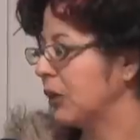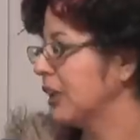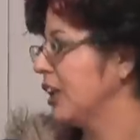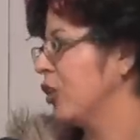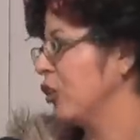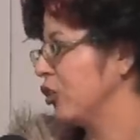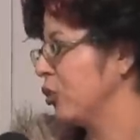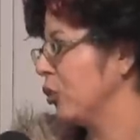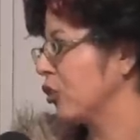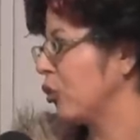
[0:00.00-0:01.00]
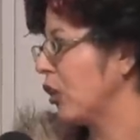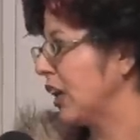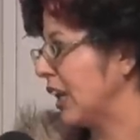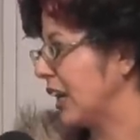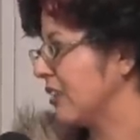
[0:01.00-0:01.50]
political tool to
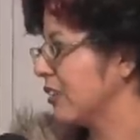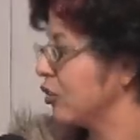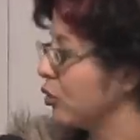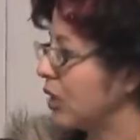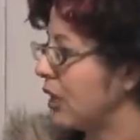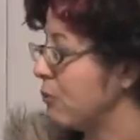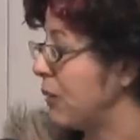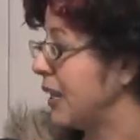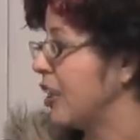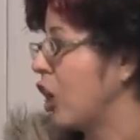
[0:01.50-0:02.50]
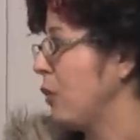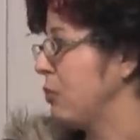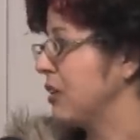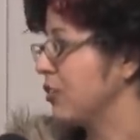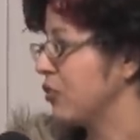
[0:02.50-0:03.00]
organize because you could have many
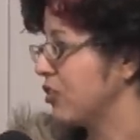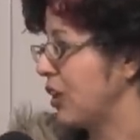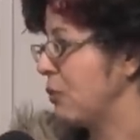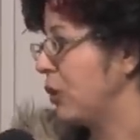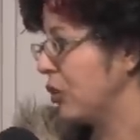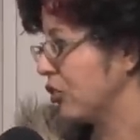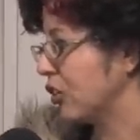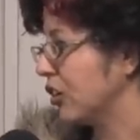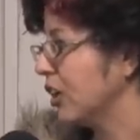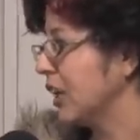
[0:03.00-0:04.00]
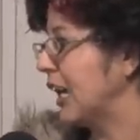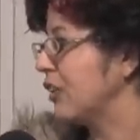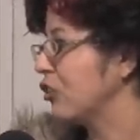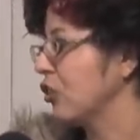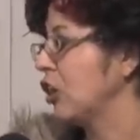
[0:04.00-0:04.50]
copies of the same poster. I
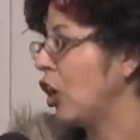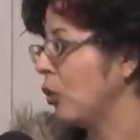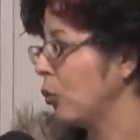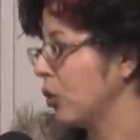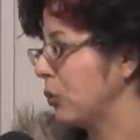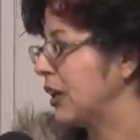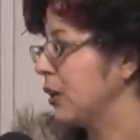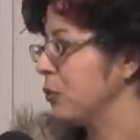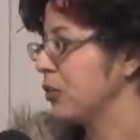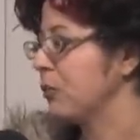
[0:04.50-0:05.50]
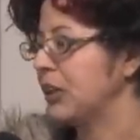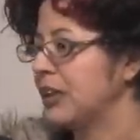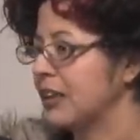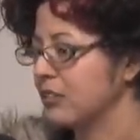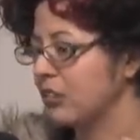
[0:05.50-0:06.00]
see. And so, the artwork becomes something
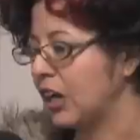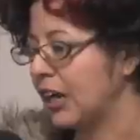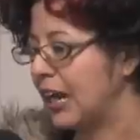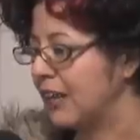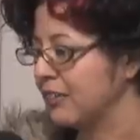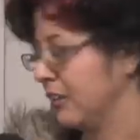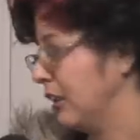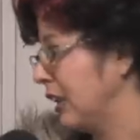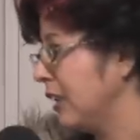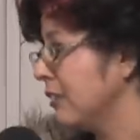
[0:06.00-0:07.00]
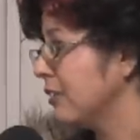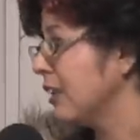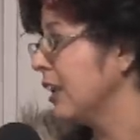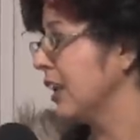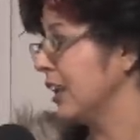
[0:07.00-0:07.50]
that's not as elitist.
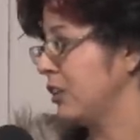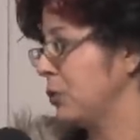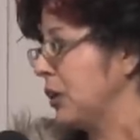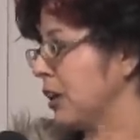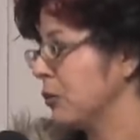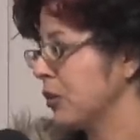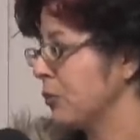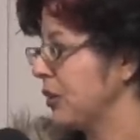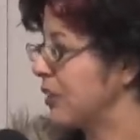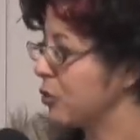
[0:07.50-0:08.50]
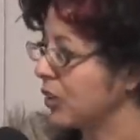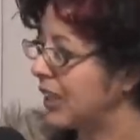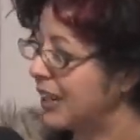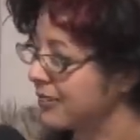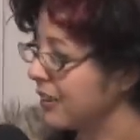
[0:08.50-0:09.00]
It's become something that's
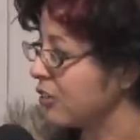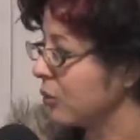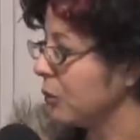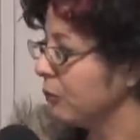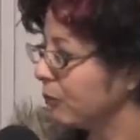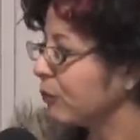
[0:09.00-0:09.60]
really accessible.